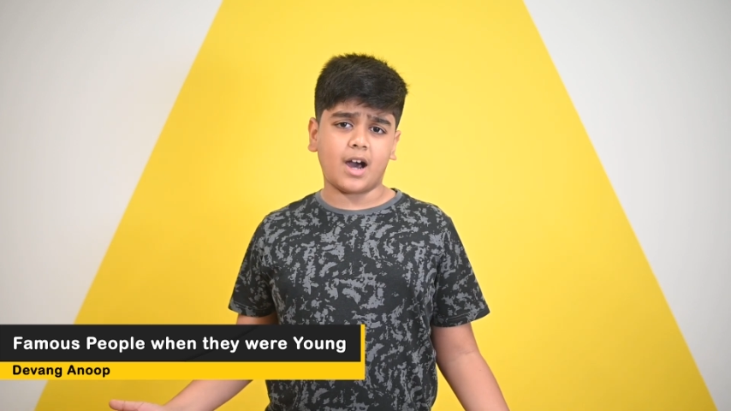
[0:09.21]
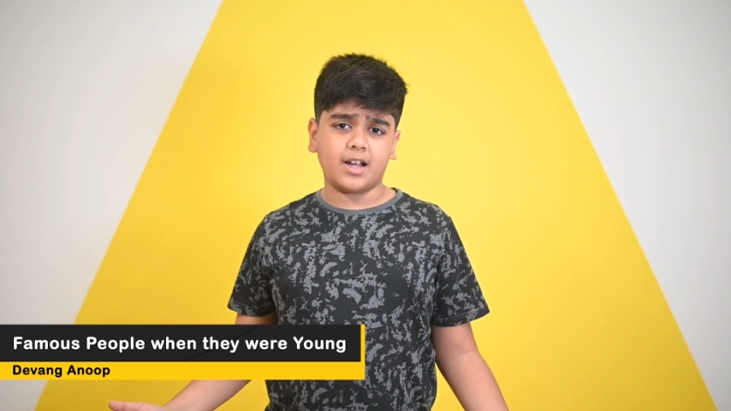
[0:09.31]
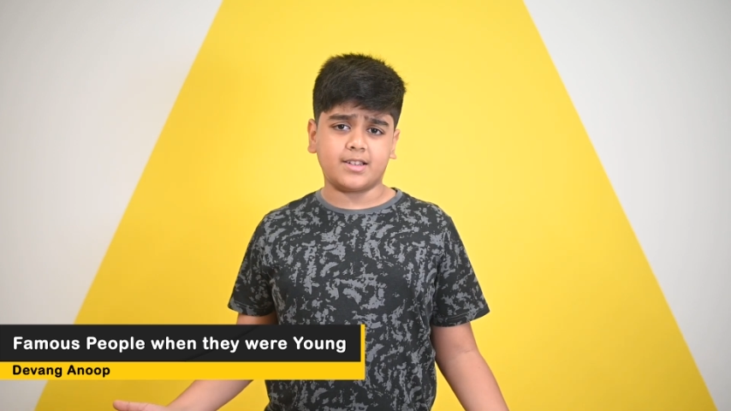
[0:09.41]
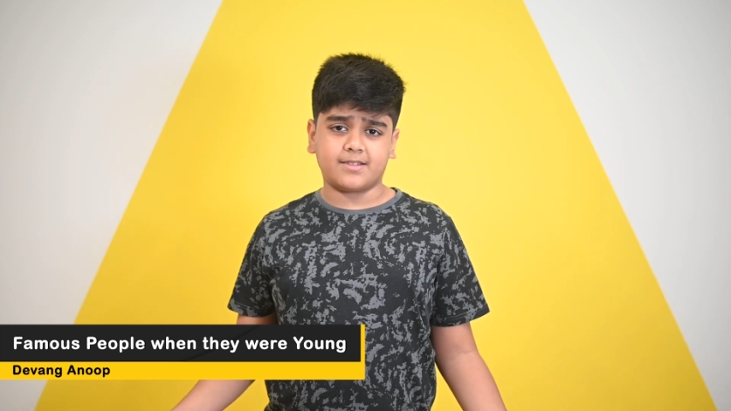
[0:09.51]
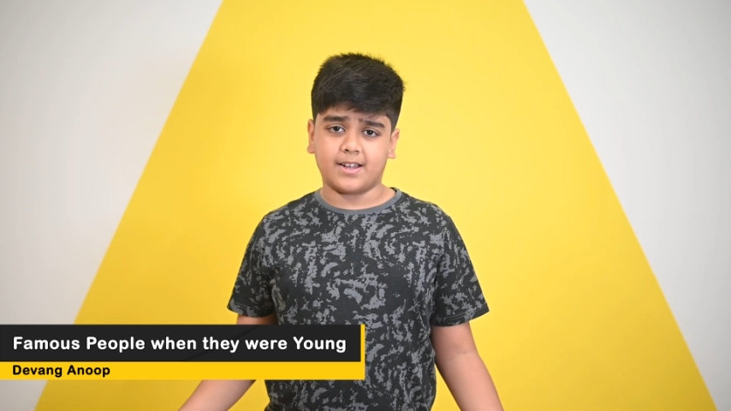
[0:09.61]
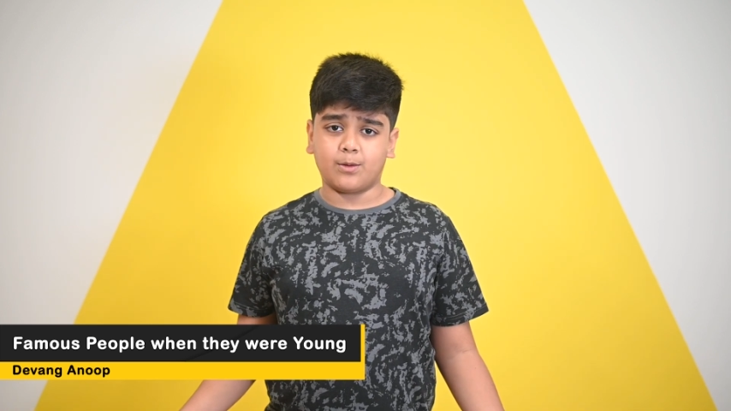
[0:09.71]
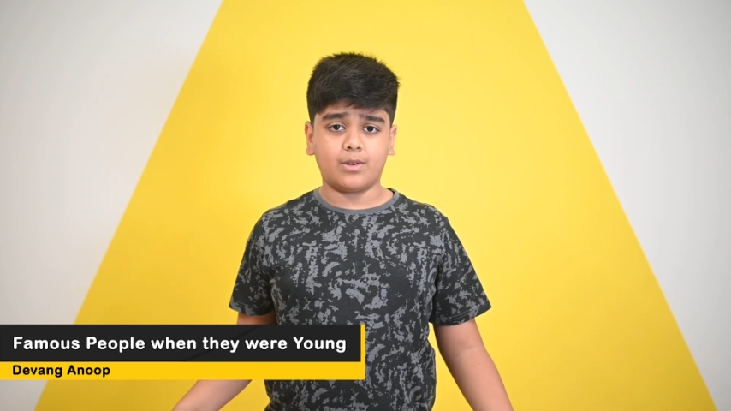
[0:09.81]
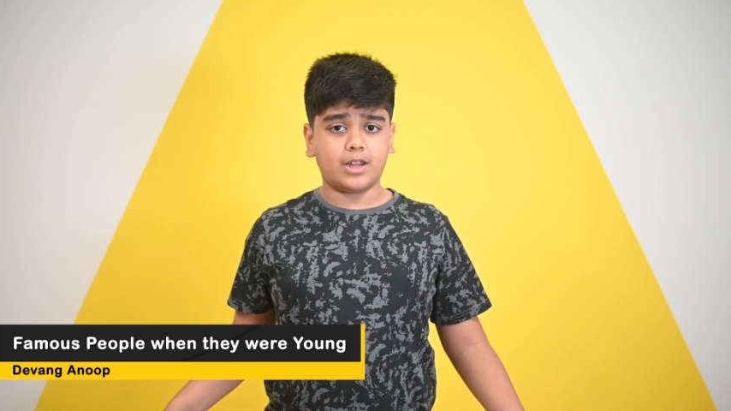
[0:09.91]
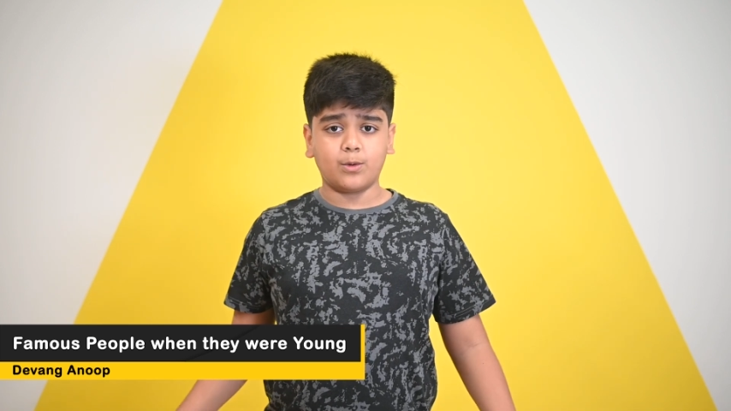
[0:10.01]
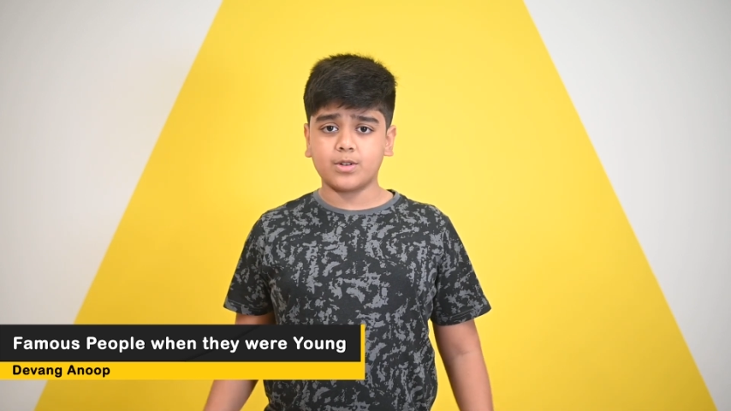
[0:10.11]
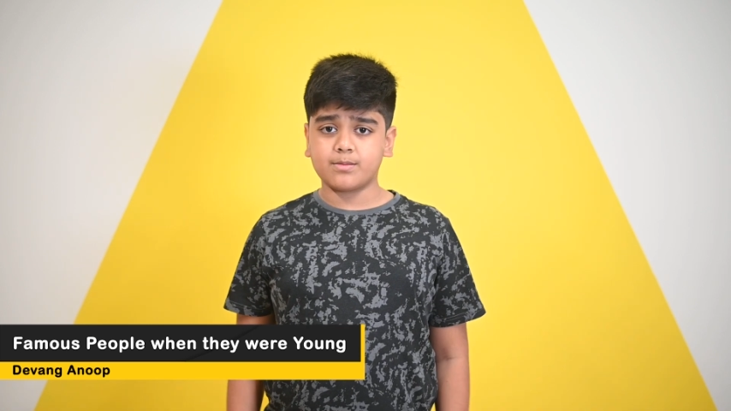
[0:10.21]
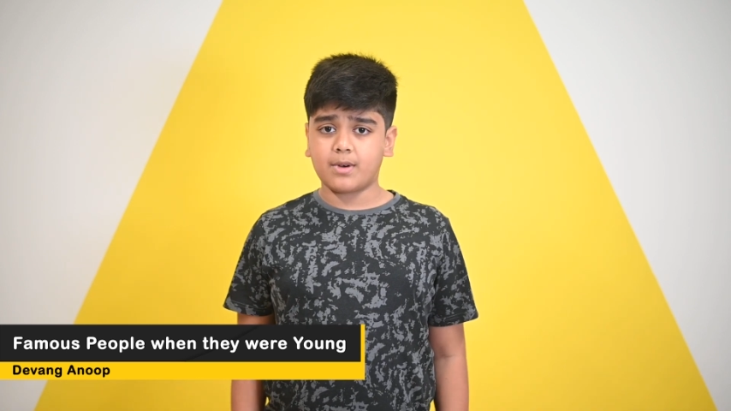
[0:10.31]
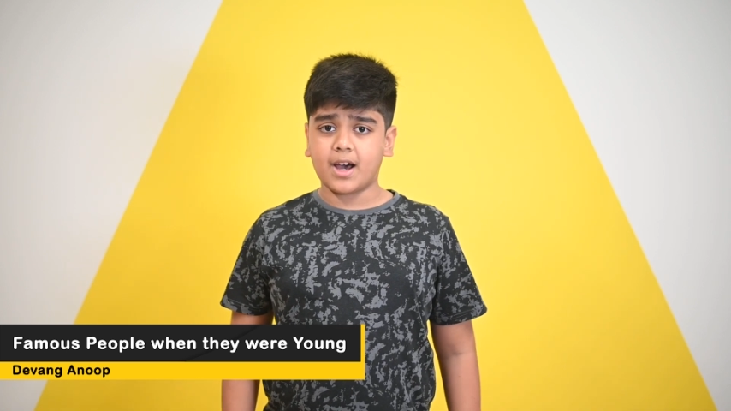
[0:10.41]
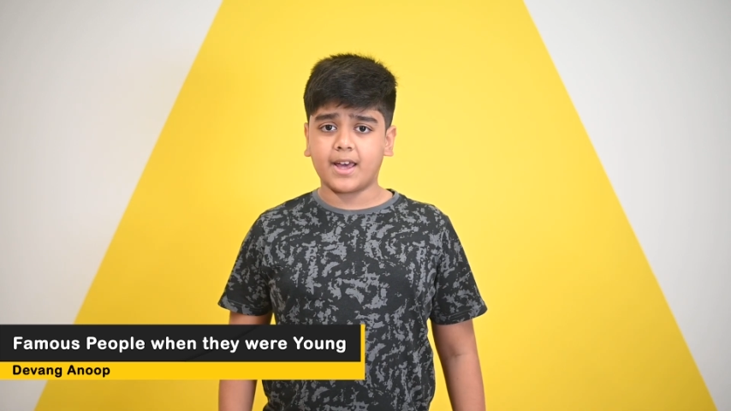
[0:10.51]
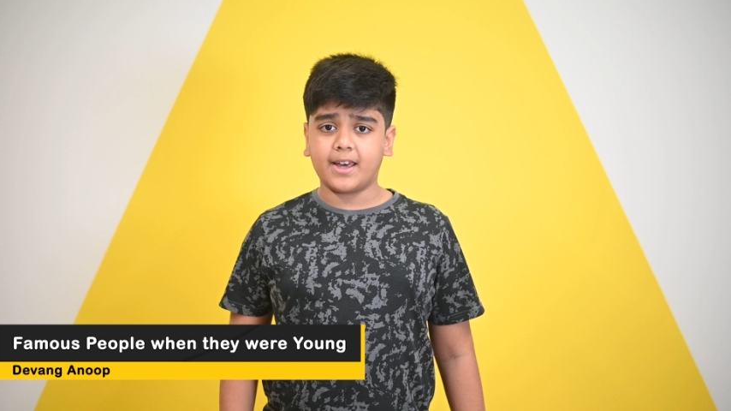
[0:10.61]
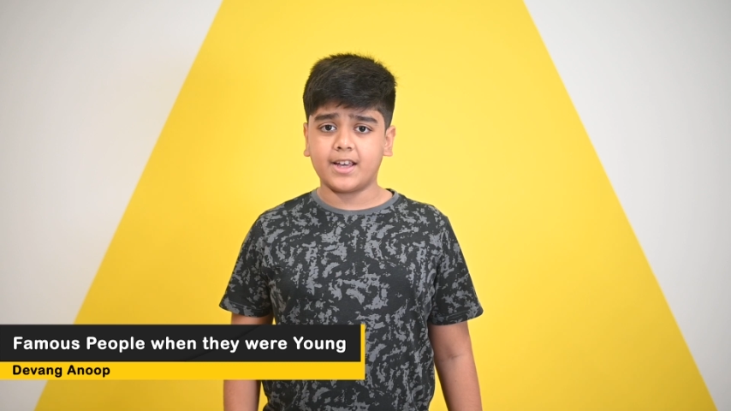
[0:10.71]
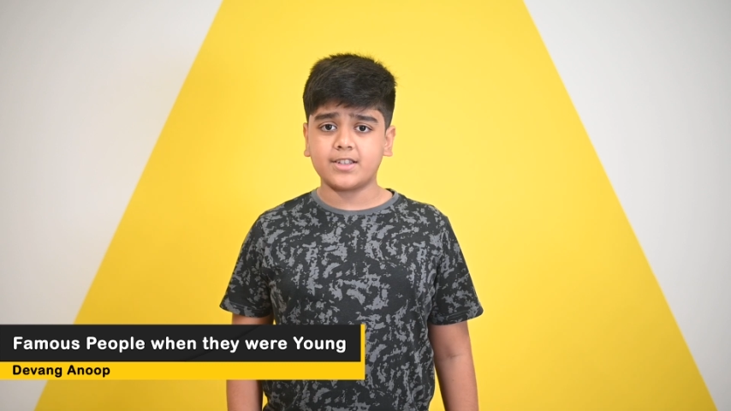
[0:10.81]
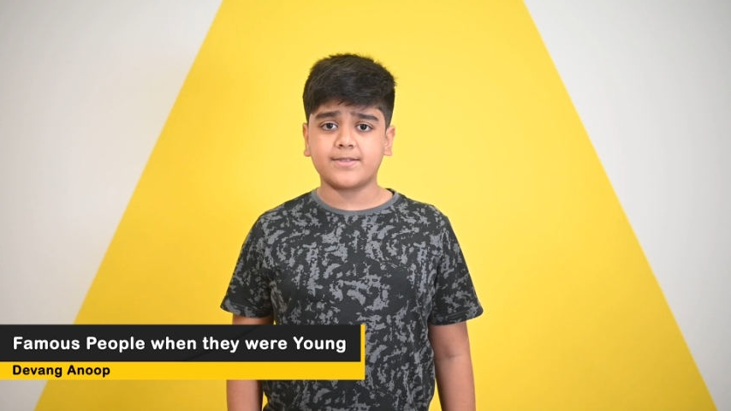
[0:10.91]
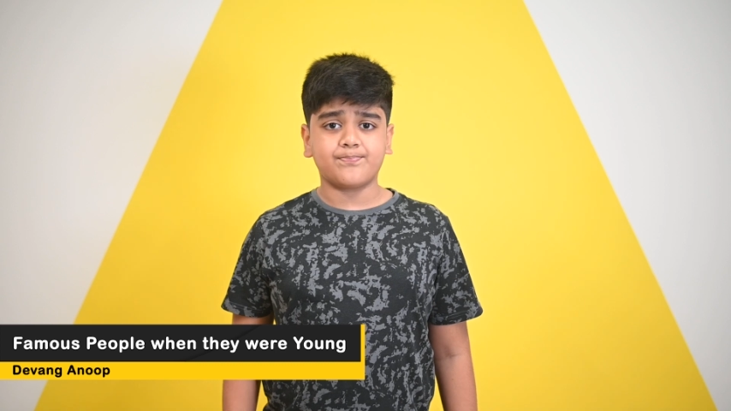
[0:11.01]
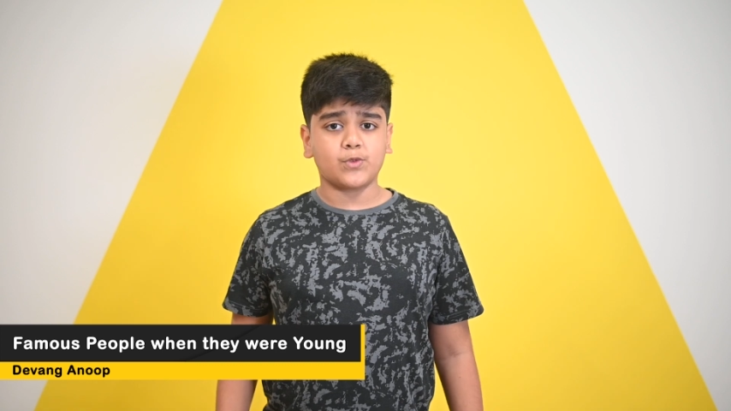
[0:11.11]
Einstein when he was my age?